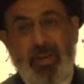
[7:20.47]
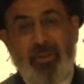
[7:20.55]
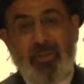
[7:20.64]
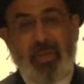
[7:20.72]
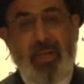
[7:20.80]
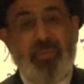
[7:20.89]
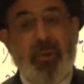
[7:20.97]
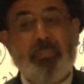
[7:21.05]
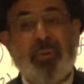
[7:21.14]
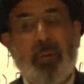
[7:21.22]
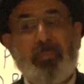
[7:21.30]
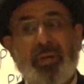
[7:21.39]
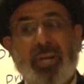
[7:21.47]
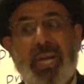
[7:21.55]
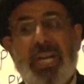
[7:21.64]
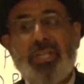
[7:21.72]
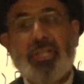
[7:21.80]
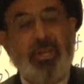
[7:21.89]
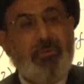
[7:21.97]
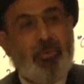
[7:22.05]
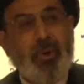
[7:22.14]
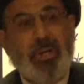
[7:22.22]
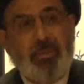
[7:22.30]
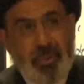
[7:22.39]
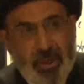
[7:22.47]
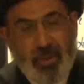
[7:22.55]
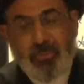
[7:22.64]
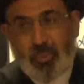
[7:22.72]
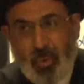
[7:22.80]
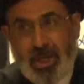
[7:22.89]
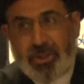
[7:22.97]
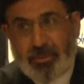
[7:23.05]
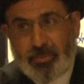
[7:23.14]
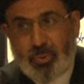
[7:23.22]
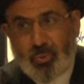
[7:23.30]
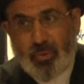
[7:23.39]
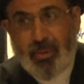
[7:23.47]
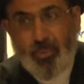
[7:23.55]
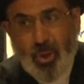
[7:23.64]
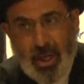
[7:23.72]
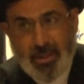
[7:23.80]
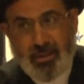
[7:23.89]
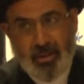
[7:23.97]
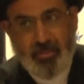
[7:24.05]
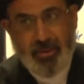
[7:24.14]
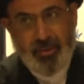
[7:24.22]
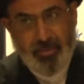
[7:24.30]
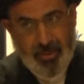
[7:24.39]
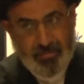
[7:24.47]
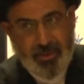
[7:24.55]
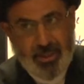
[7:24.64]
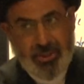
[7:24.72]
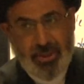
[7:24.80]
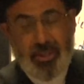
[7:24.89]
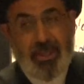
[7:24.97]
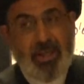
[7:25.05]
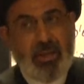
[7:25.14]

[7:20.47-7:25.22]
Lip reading: then the preparation for it becomes wajib too. The muqaddama, the preparation.